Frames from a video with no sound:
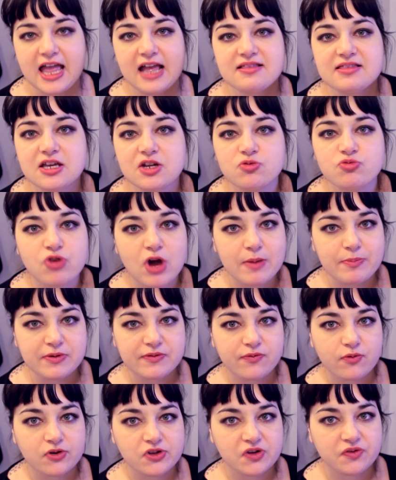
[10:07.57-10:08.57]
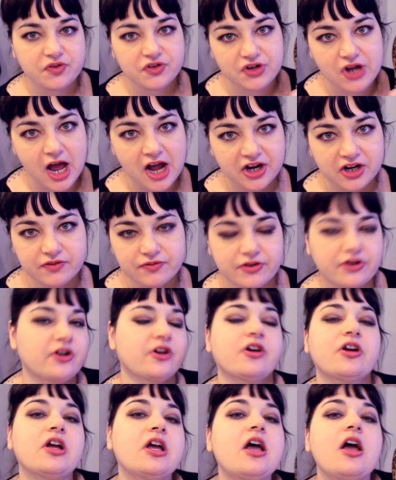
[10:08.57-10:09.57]
and then right before the
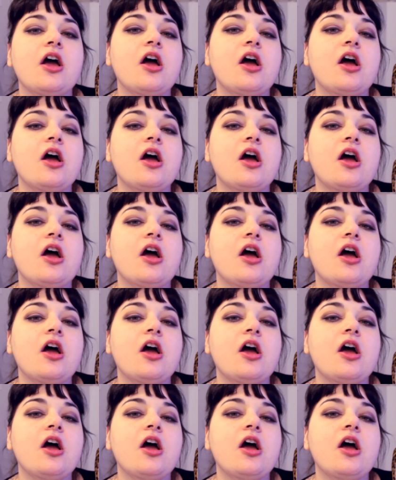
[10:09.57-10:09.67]
photographer